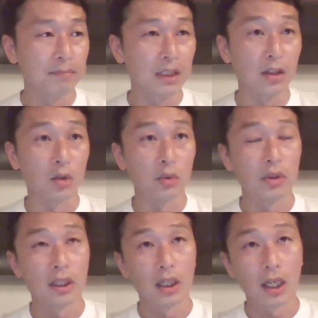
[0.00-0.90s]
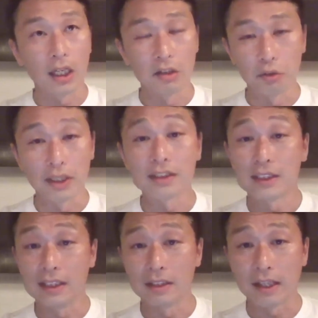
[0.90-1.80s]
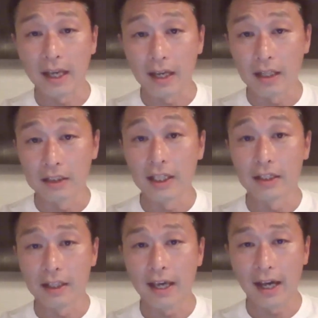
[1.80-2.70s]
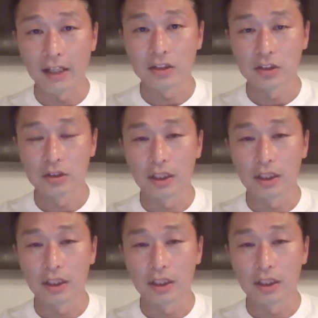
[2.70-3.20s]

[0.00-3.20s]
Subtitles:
you know, do they sit in yen cash?